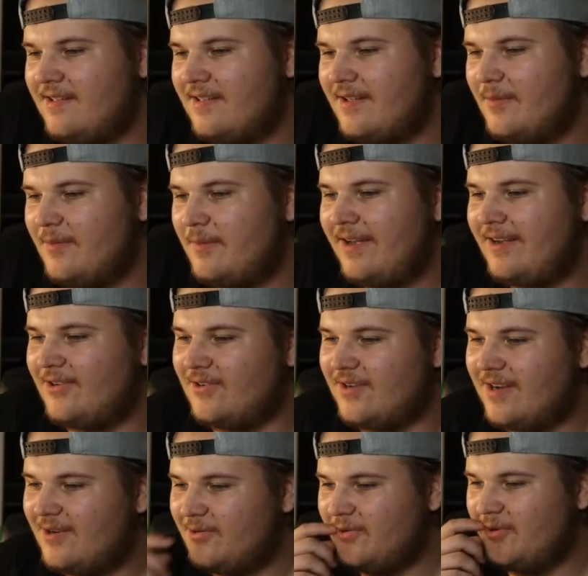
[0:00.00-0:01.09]
Pekko,
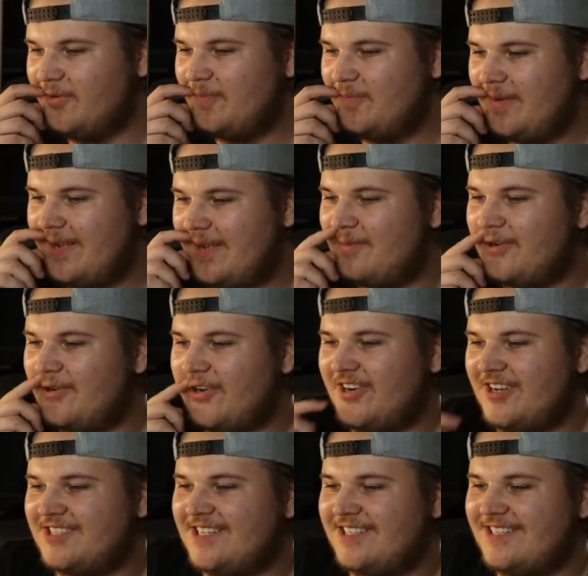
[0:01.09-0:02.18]
how do you pick up
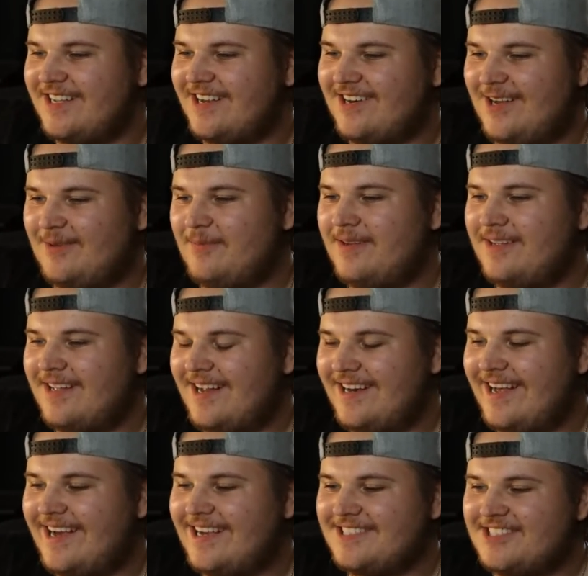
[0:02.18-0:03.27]
girls at the club and
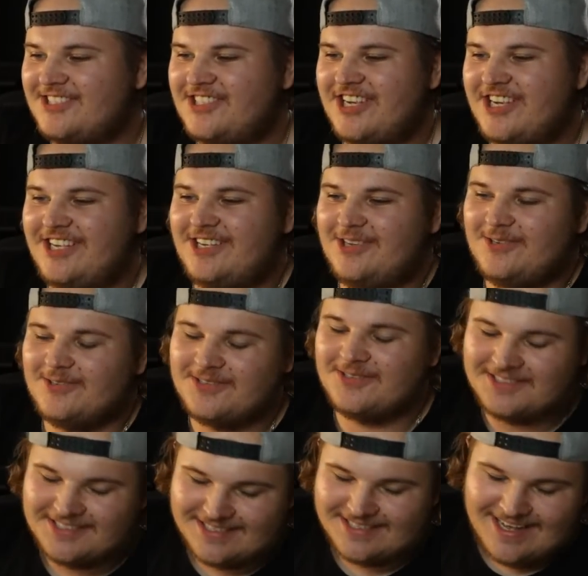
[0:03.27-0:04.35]
ask JQ?
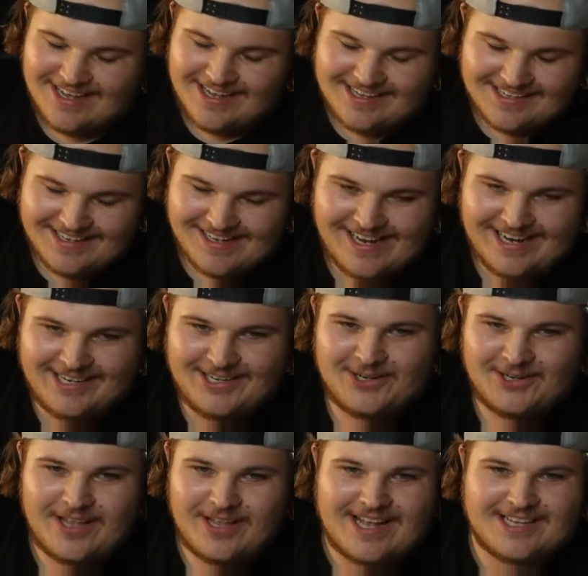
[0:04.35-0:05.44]
I know
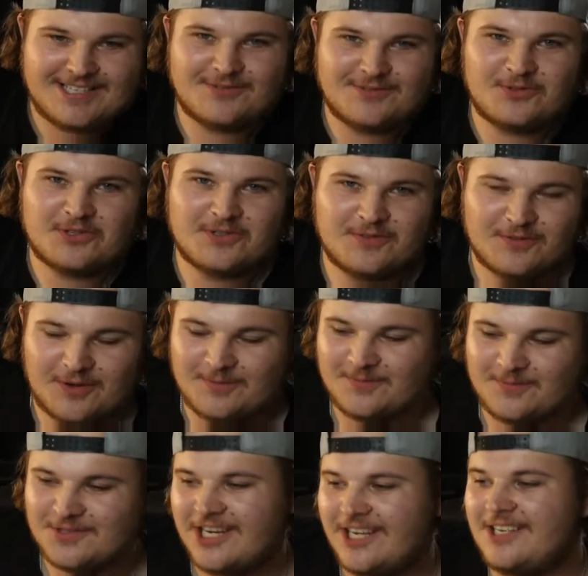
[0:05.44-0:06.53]
the answer from
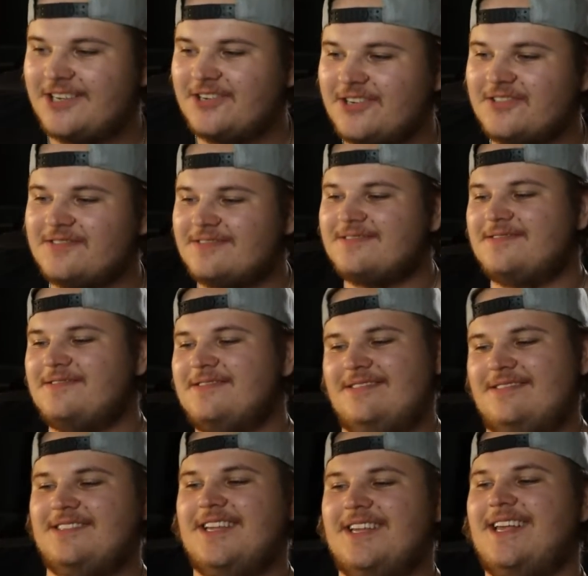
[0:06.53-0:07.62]
JQ.
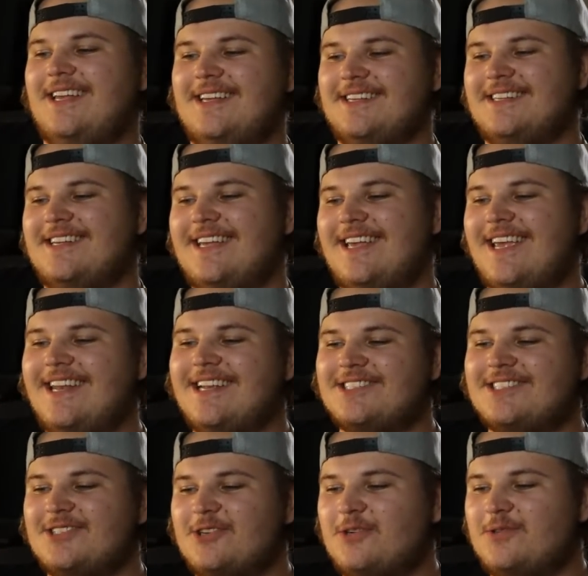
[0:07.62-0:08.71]
He
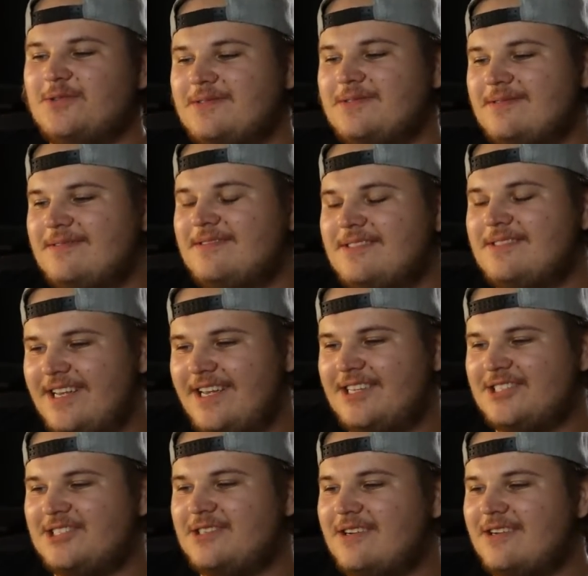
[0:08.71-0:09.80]
doesn't know. He
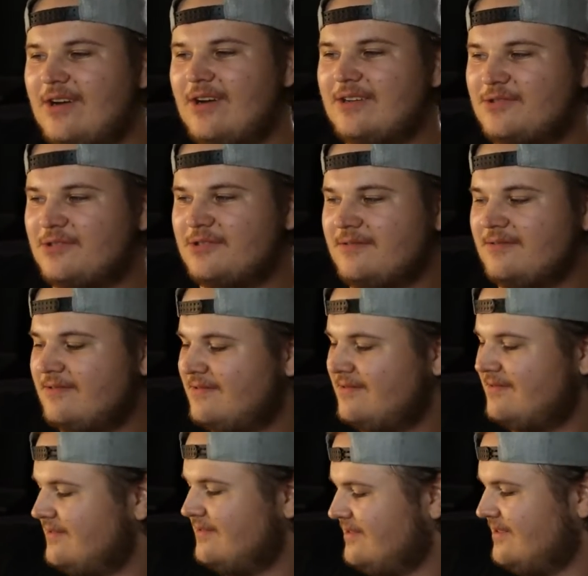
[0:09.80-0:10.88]
doesn't know how to,
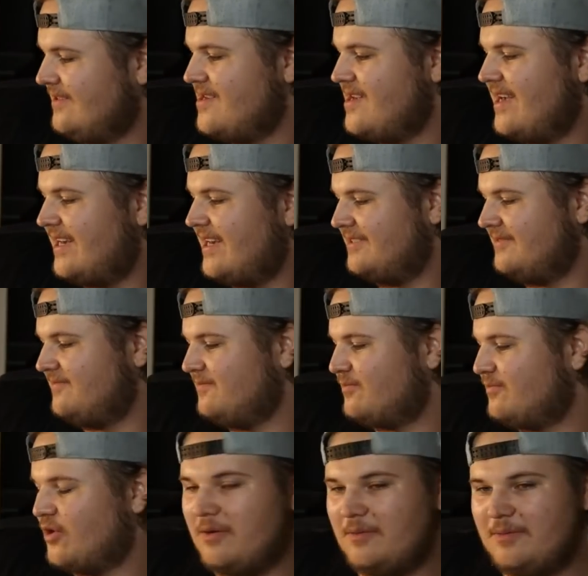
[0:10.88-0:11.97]
and
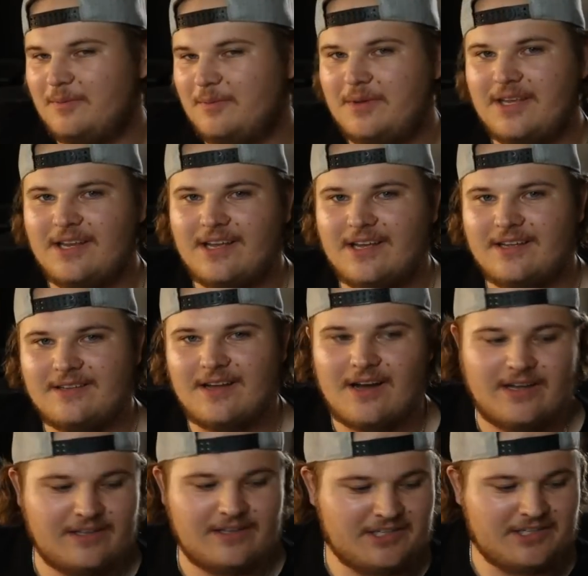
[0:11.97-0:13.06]
probably me either.